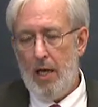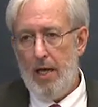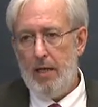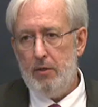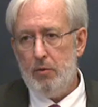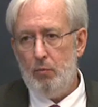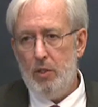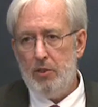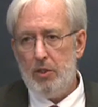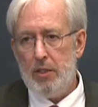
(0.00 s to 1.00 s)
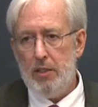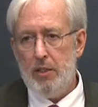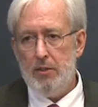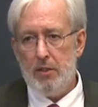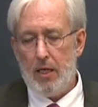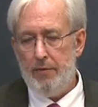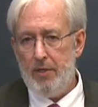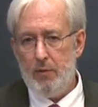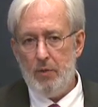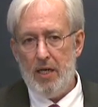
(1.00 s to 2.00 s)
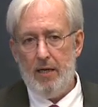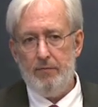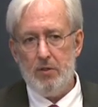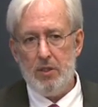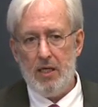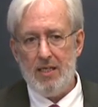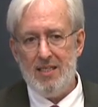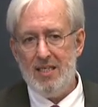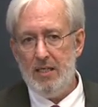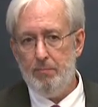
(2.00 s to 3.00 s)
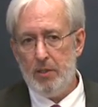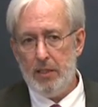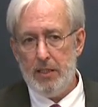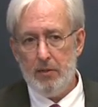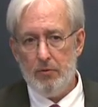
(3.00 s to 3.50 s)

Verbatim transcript: and which is, I think we have to say, deeply,